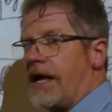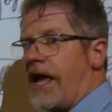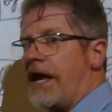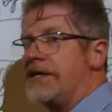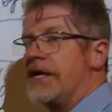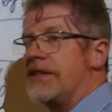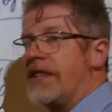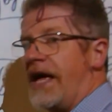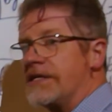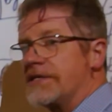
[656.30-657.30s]
And
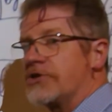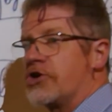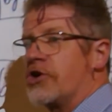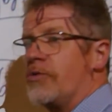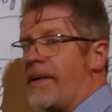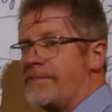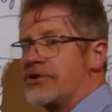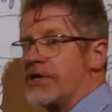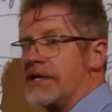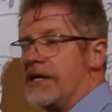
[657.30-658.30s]
that's
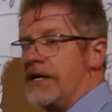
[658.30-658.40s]
corruption.